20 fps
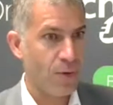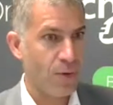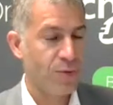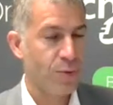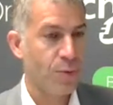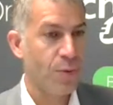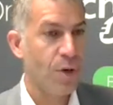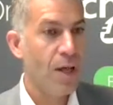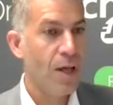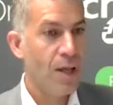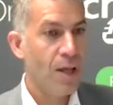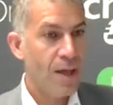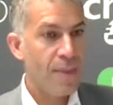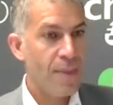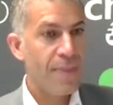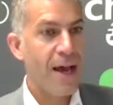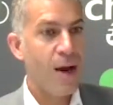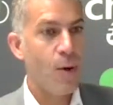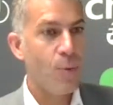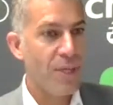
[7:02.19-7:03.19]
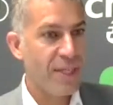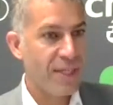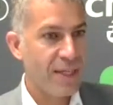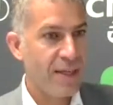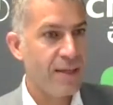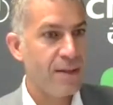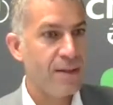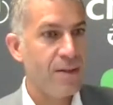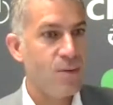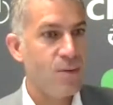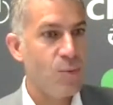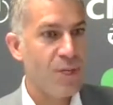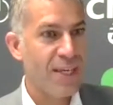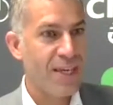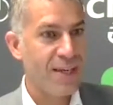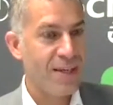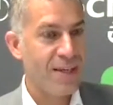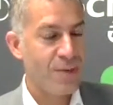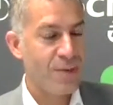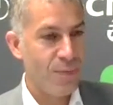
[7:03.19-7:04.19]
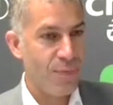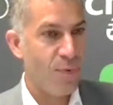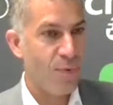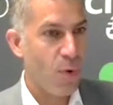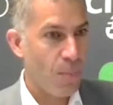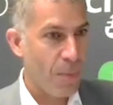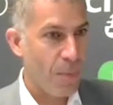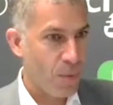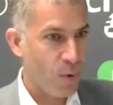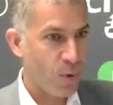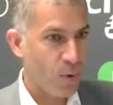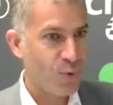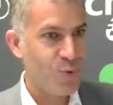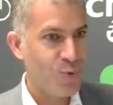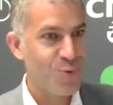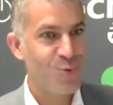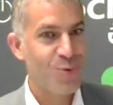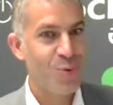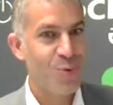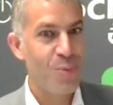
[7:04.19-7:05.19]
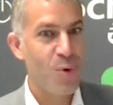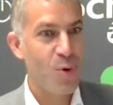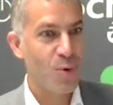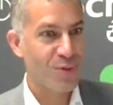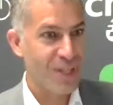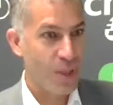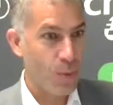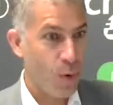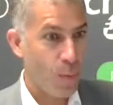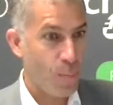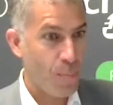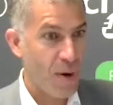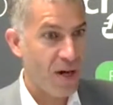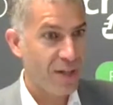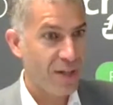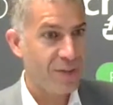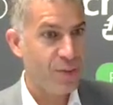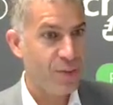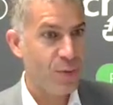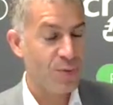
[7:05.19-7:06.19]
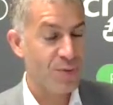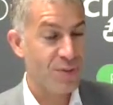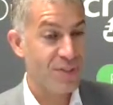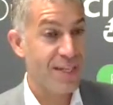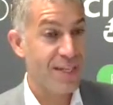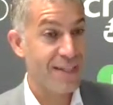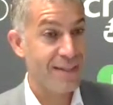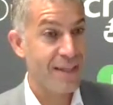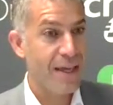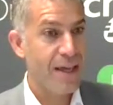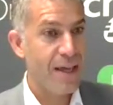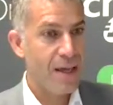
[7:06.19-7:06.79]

So now we can inform our customers, our partners, that